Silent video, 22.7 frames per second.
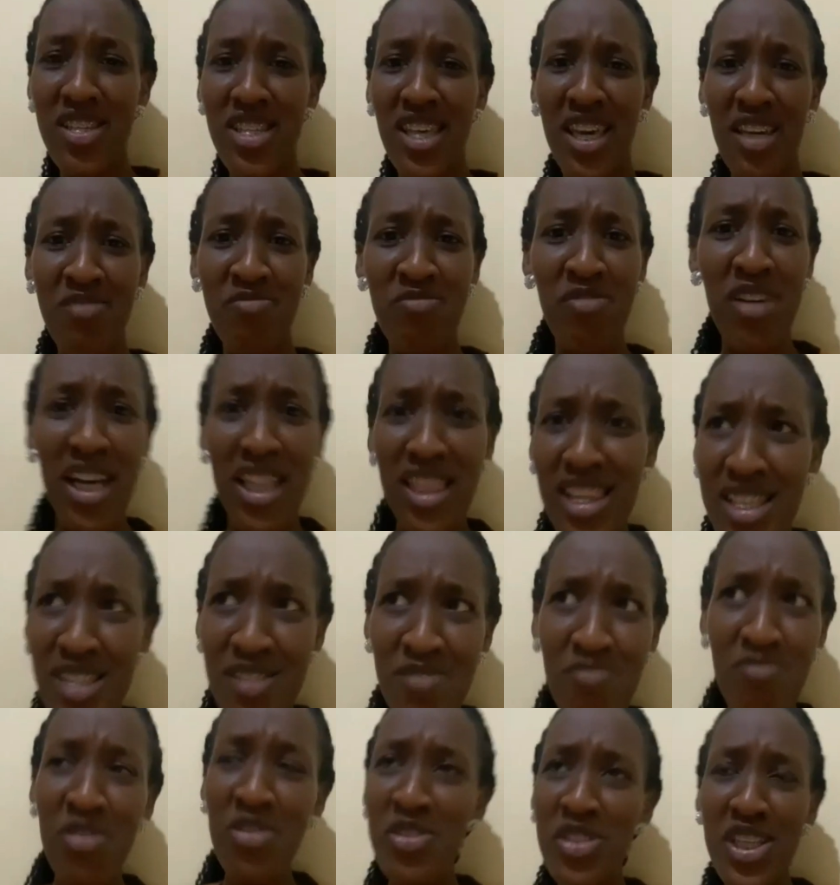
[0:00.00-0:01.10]
was like, man, this
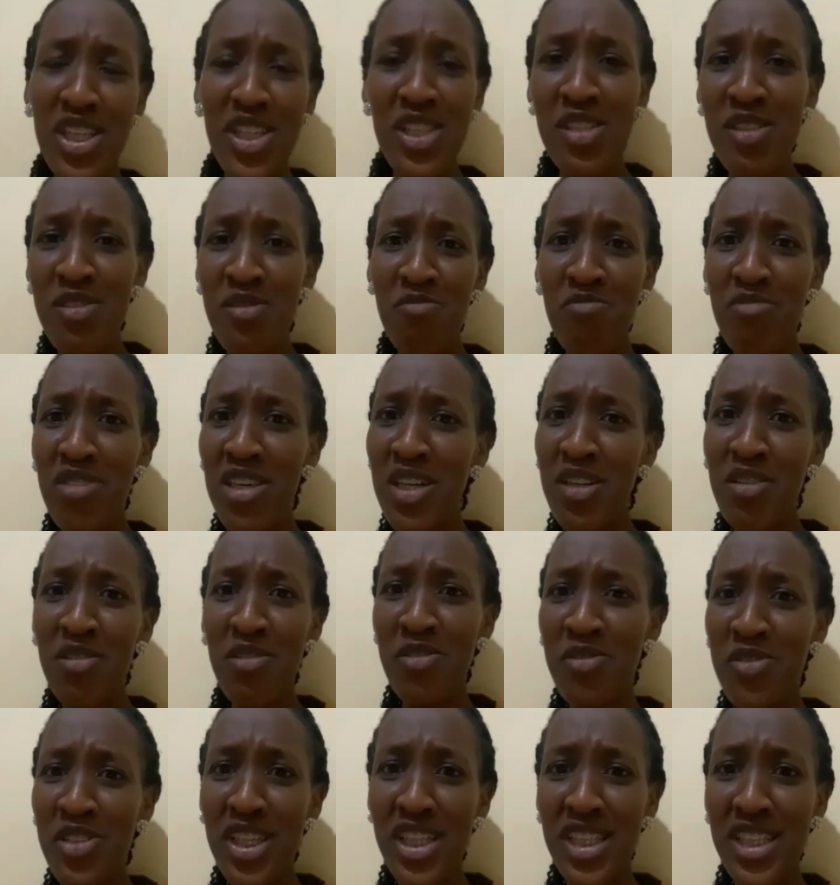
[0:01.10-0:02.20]
book needs to be
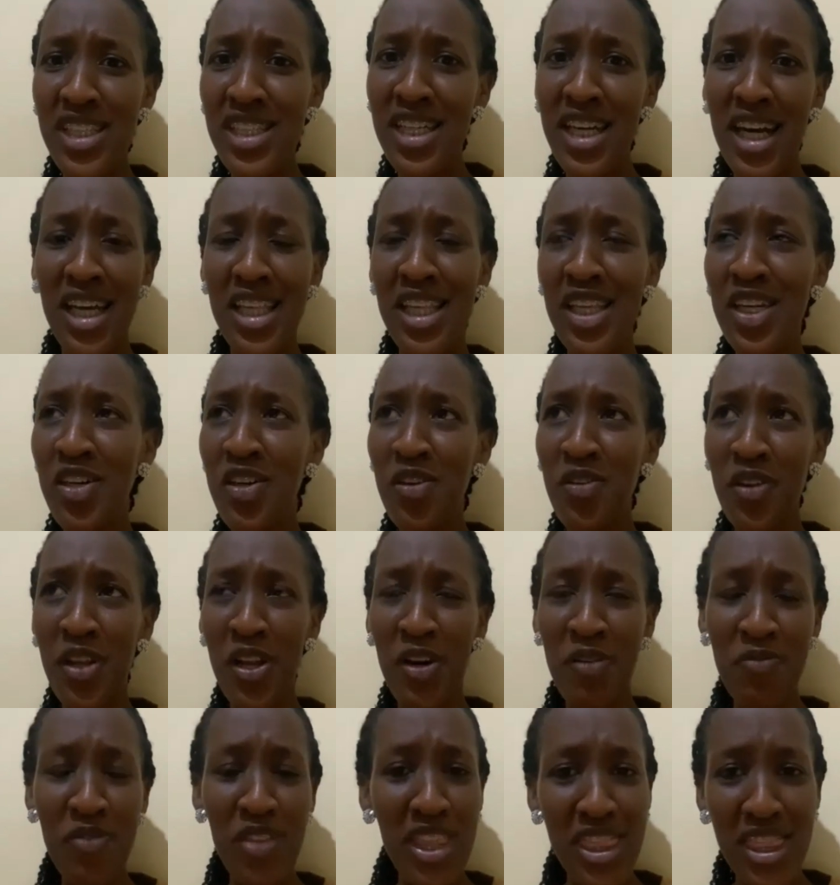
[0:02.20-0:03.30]
included in
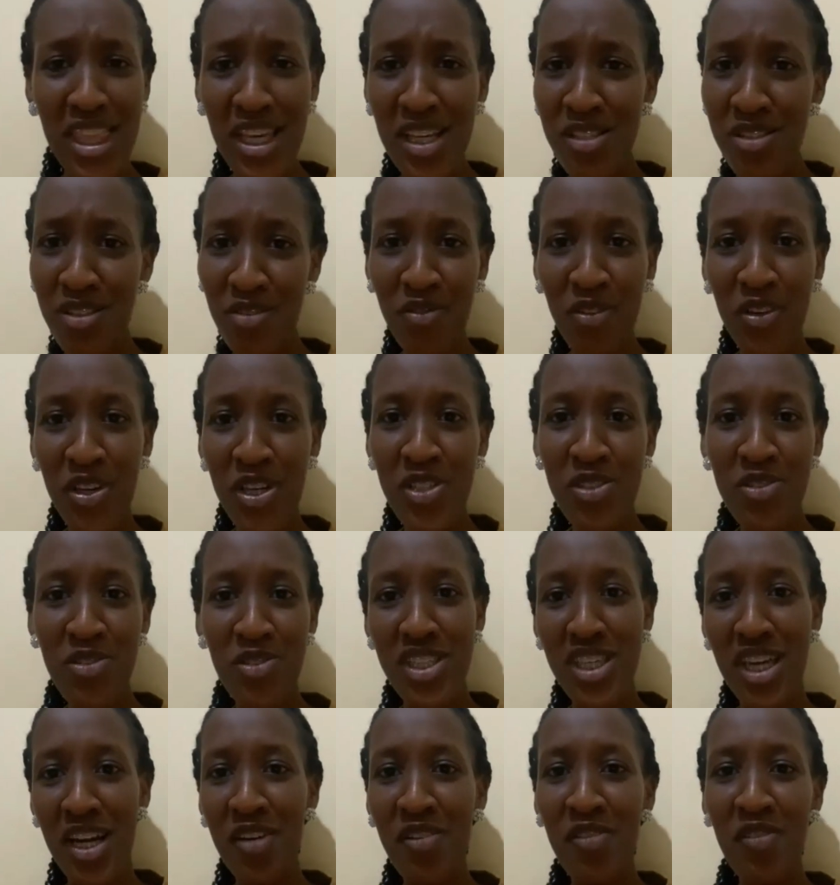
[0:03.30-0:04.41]
curriculum. These things of going to
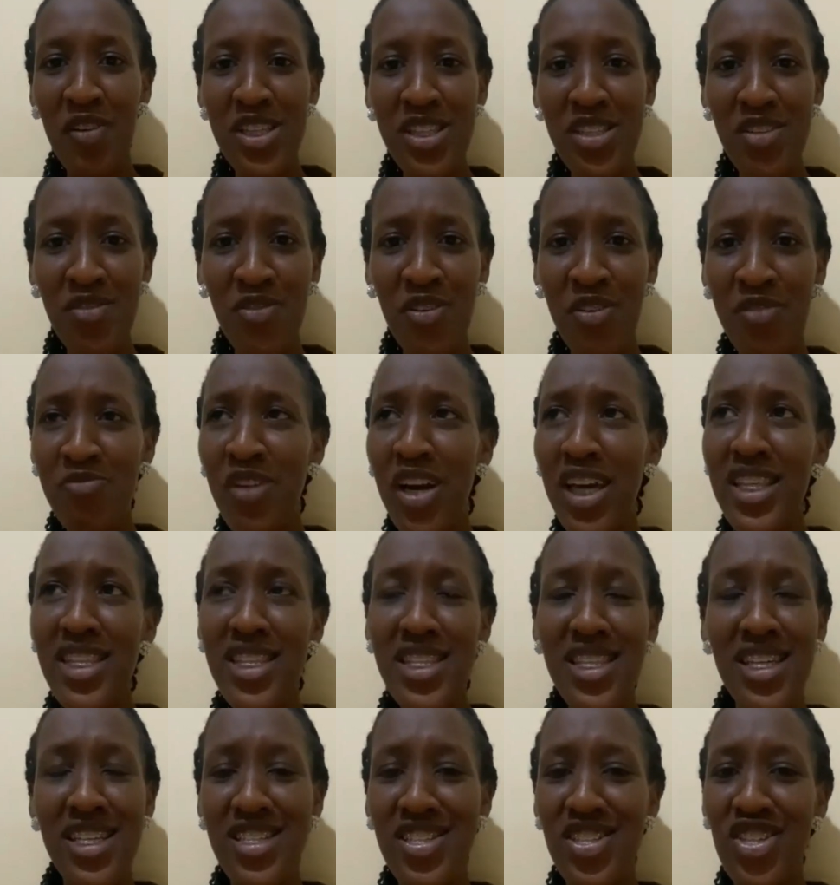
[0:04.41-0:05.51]
Chakwandi for
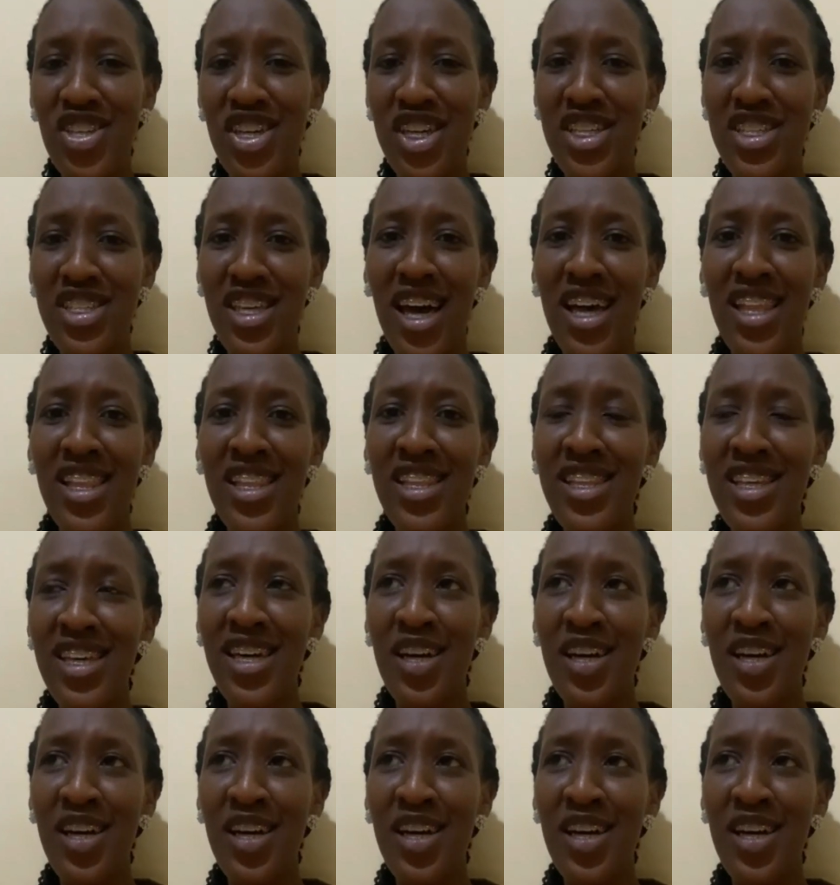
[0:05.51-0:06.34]
mindset change. And